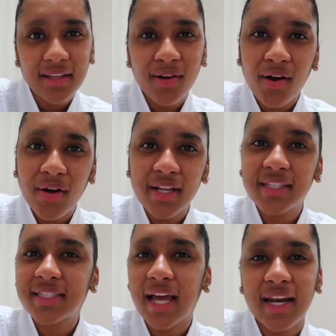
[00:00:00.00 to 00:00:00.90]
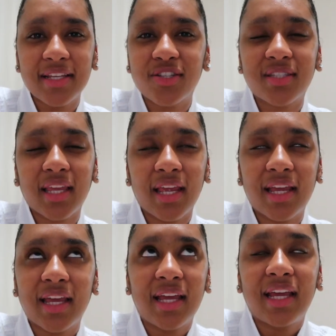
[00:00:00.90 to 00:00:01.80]
you know. It's just
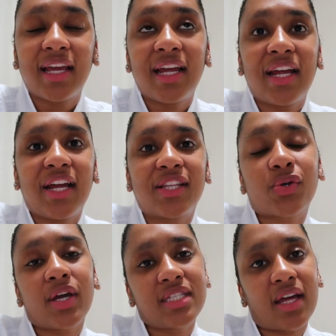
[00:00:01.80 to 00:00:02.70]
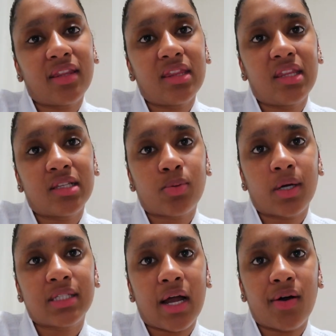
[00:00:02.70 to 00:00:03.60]
like, it's crazy how this
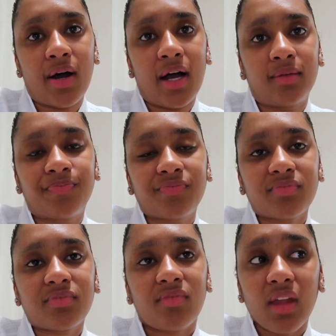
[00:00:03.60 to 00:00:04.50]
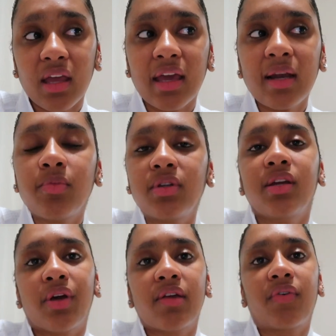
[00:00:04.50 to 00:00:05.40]
works out. Again, I'm
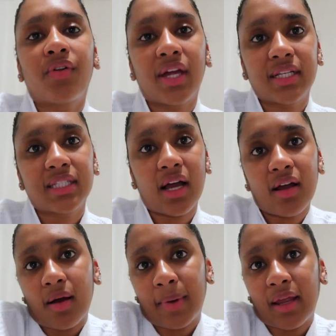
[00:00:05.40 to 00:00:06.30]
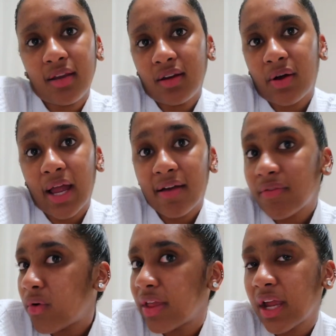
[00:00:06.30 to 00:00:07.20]
really grateful that it's not on my, you know, I
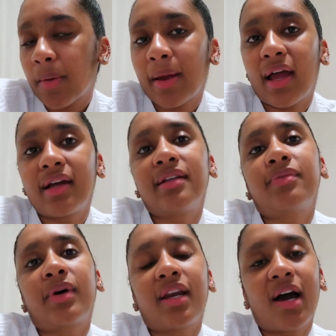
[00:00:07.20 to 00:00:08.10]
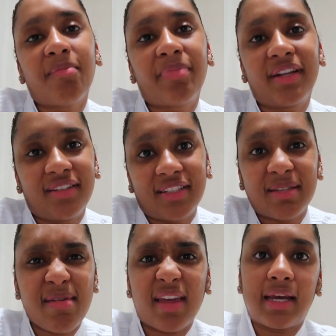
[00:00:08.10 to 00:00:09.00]
have all the hair on my head and whatnot, but it
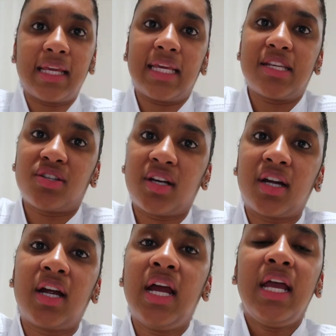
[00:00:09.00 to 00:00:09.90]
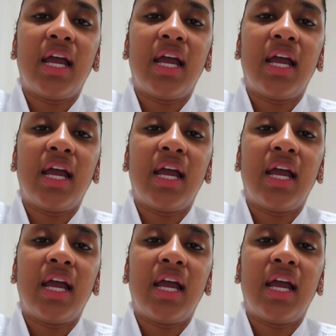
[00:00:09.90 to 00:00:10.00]
doesn't make it any easier.